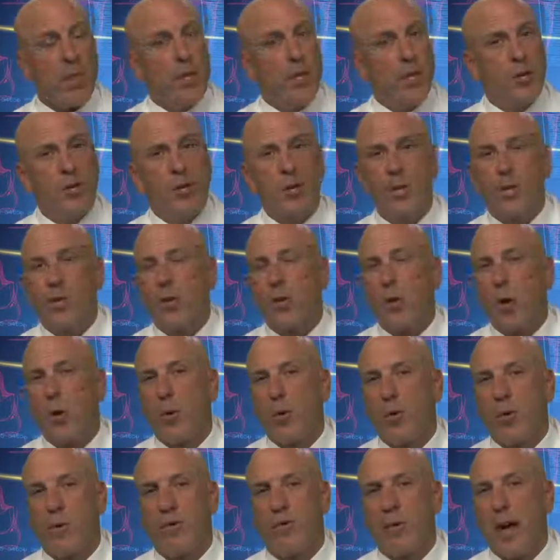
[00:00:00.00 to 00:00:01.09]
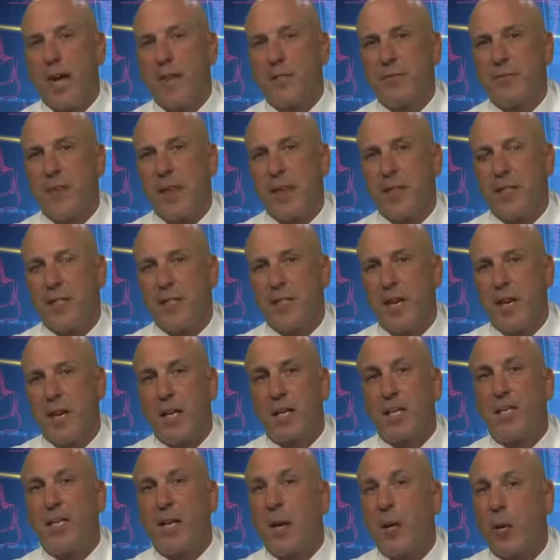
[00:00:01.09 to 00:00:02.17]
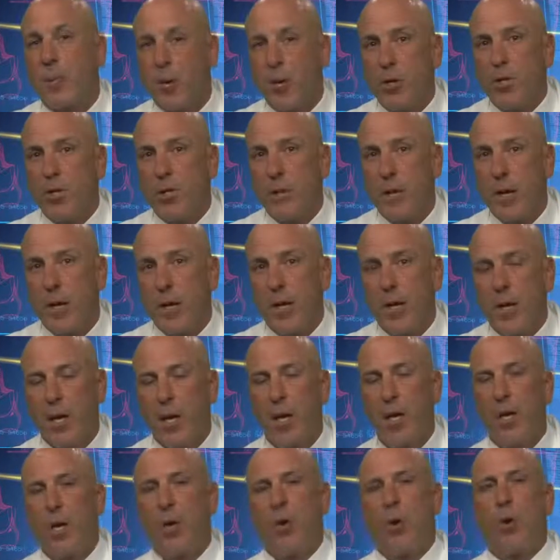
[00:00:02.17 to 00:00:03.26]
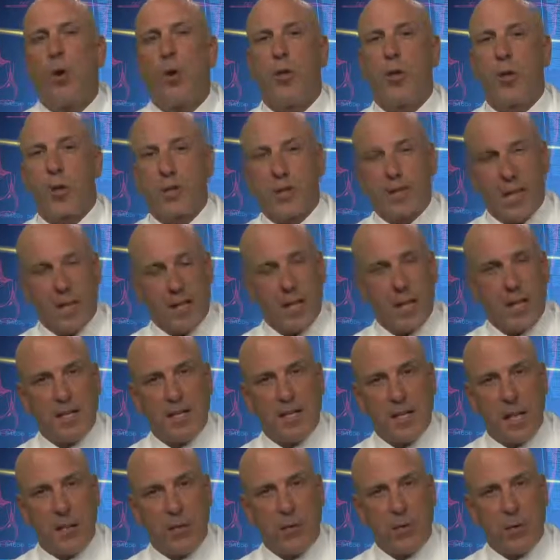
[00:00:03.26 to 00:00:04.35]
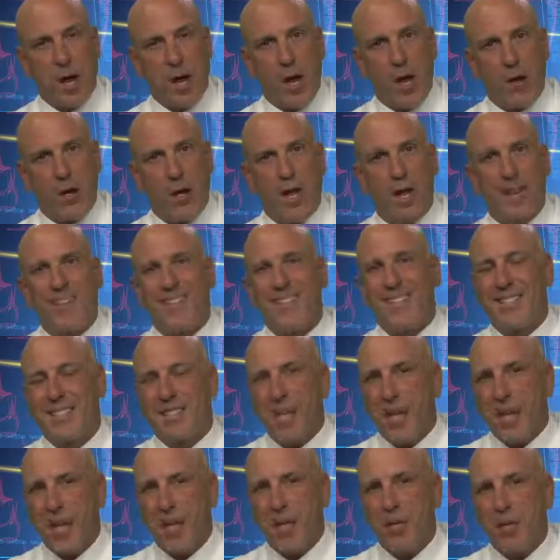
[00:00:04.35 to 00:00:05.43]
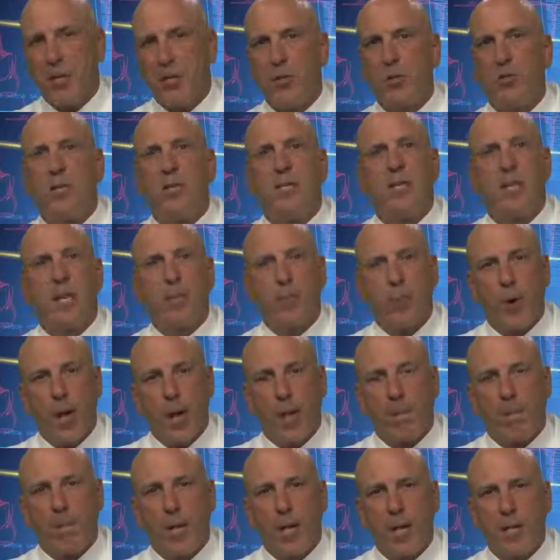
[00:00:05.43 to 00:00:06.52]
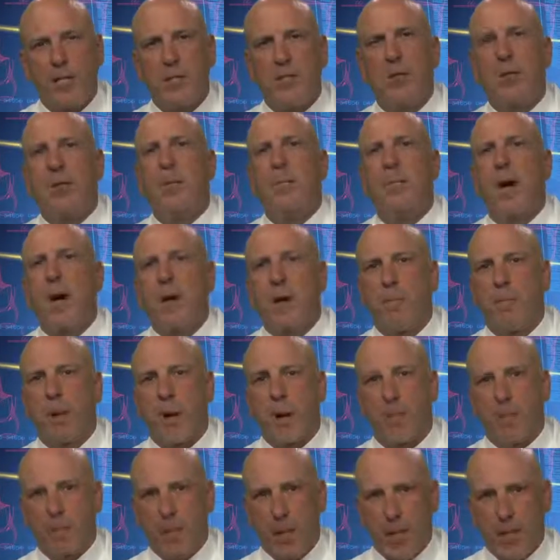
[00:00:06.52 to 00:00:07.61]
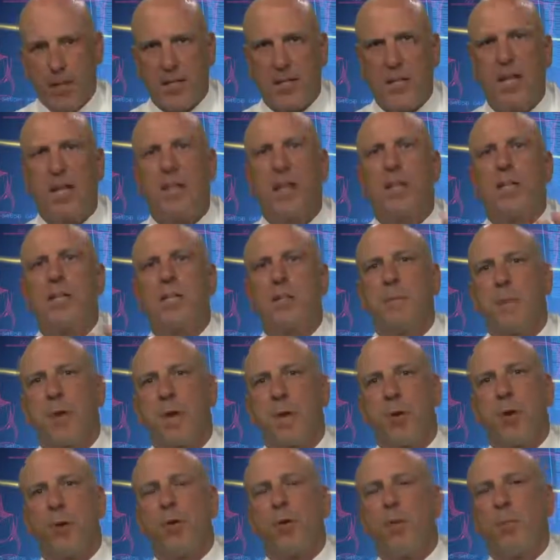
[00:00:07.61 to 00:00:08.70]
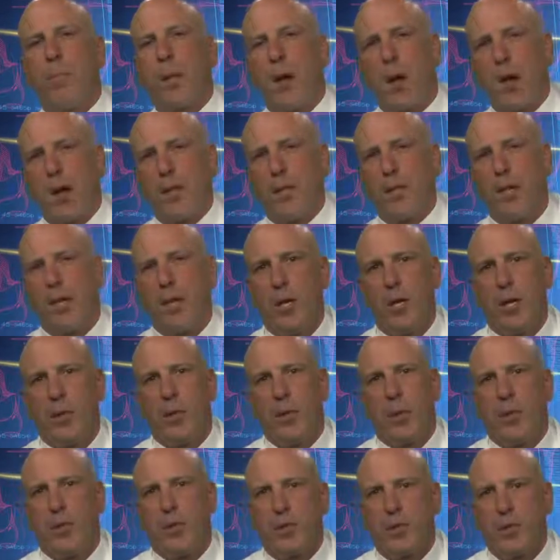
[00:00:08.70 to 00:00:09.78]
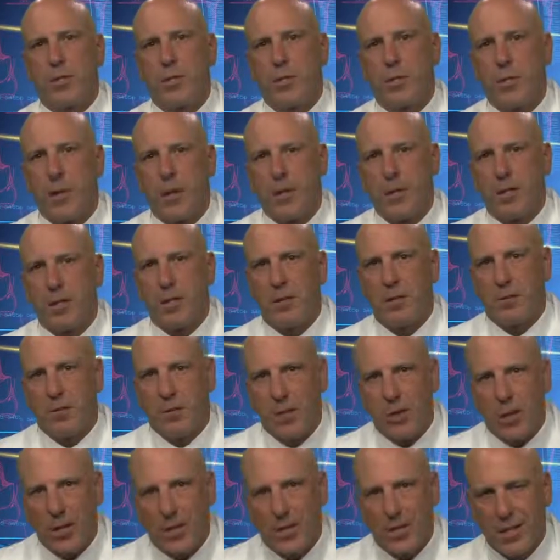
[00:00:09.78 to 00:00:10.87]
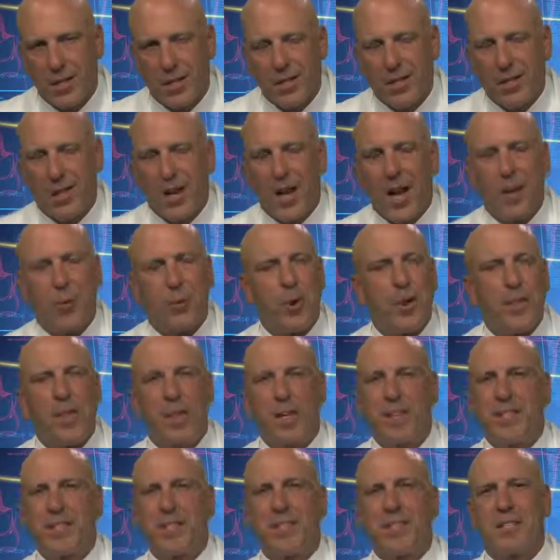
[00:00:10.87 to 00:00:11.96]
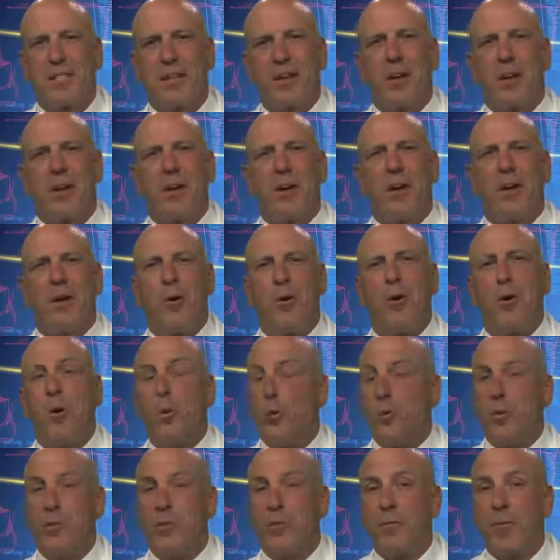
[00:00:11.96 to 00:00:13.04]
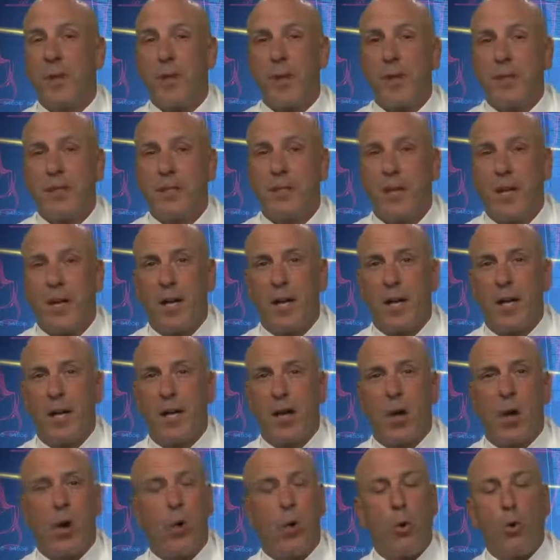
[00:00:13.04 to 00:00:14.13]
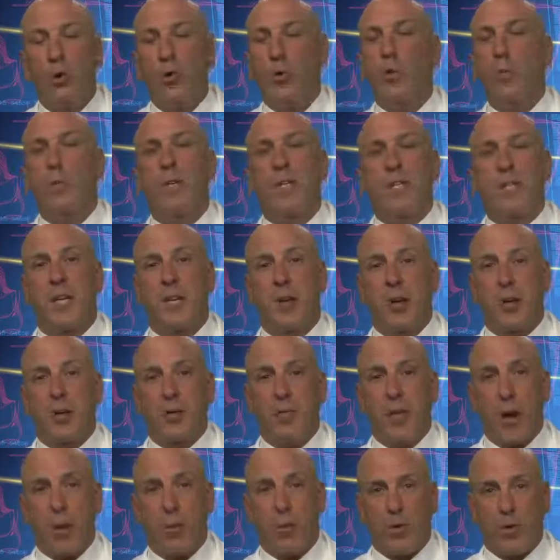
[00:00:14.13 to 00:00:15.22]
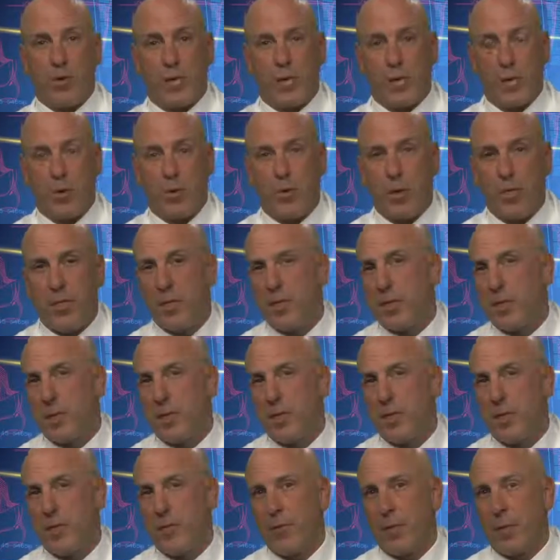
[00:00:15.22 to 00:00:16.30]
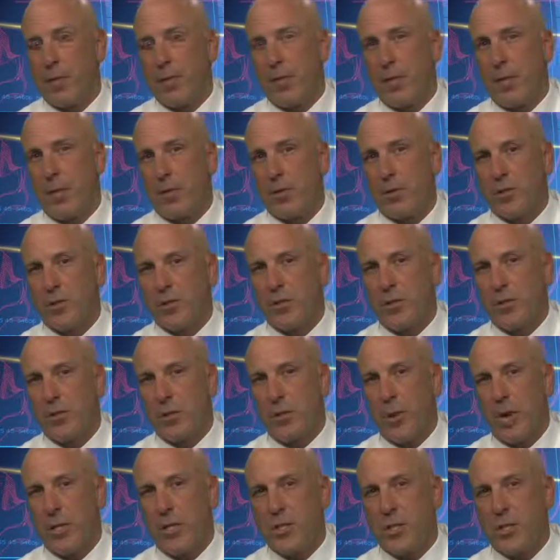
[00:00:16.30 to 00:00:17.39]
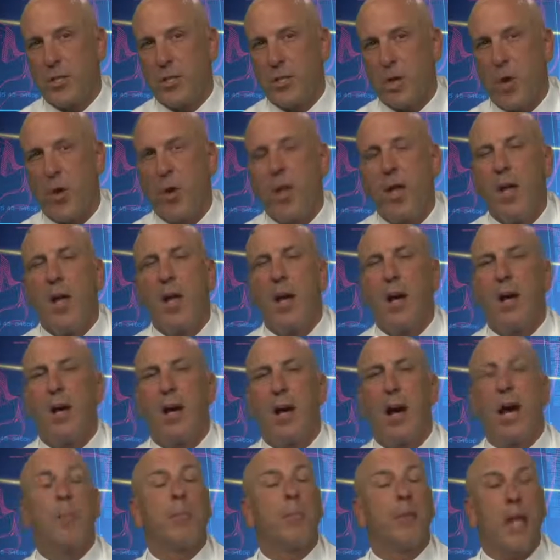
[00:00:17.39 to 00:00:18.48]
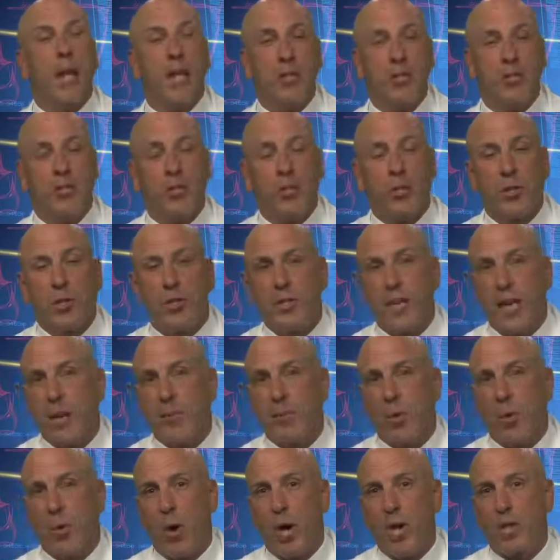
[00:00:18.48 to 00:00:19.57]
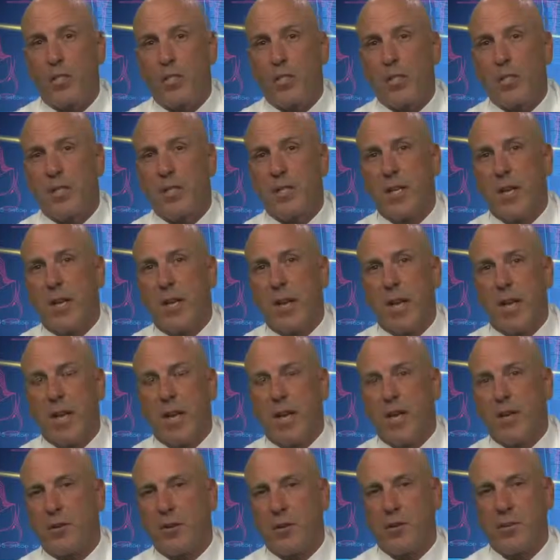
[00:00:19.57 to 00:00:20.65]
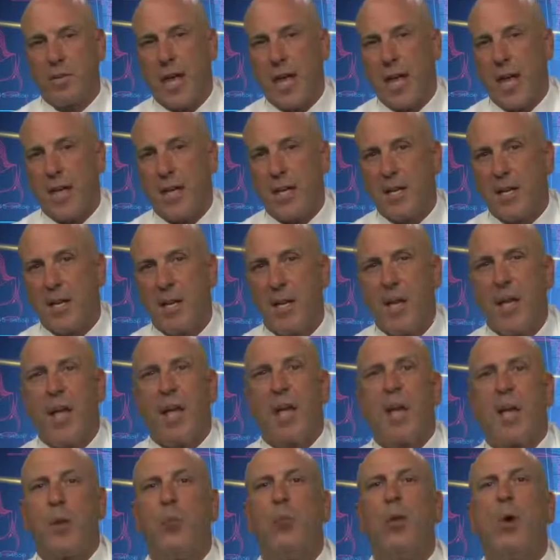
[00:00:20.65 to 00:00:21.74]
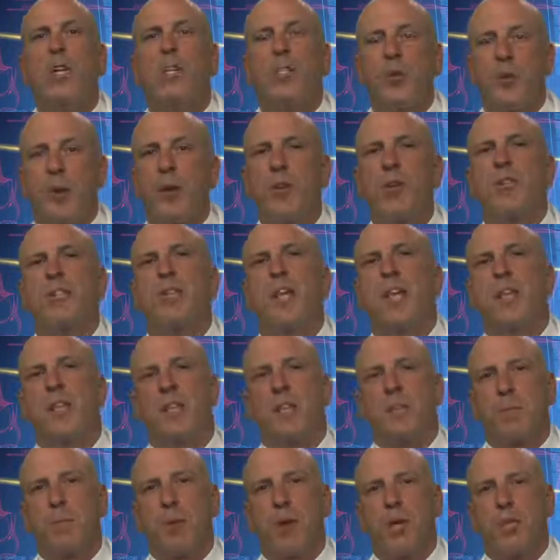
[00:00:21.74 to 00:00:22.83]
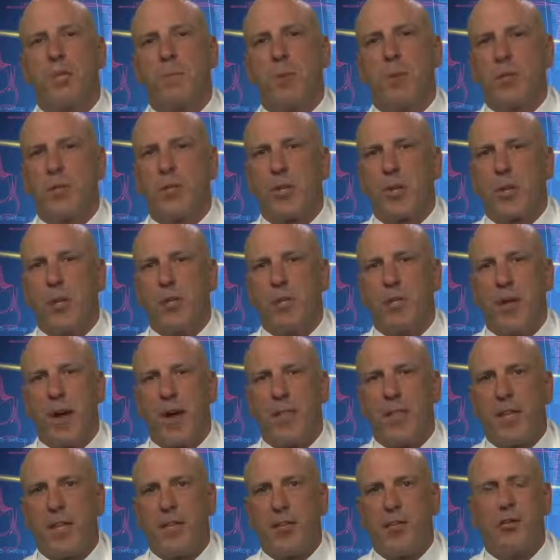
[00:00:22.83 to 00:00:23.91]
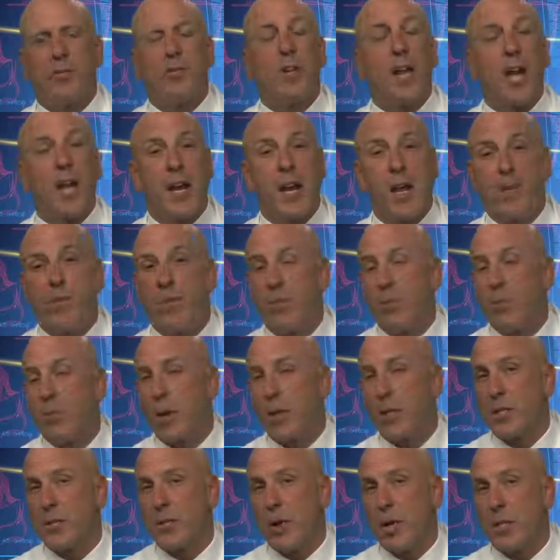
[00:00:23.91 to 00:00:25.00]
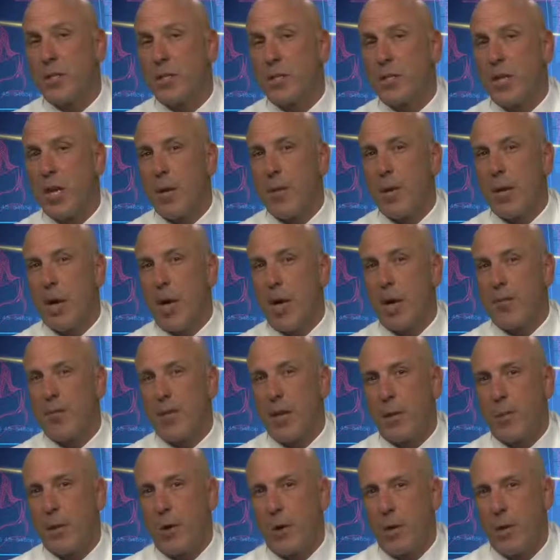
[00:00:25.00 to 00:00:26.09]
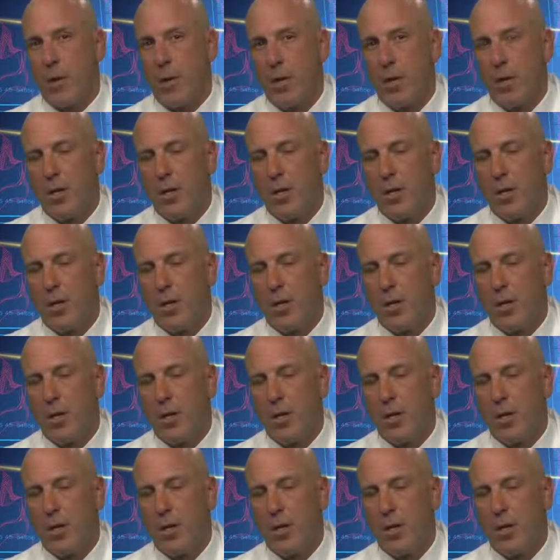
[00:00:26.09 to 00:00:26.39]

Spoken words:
Then you can either go with the phosphate-containing Ceramer cement, or you can take that same crown and instead use the Z Prime Plus or the Monobond Plus and then cement or bond with your cement of choice. I realize this is a whole new field, a whole new material that we're dealing with in some different clinical situations. So I'm glad you took the time to watch this and understand it. And once you understand these principles, you're going to find that you do not have these restorations coming off anymore.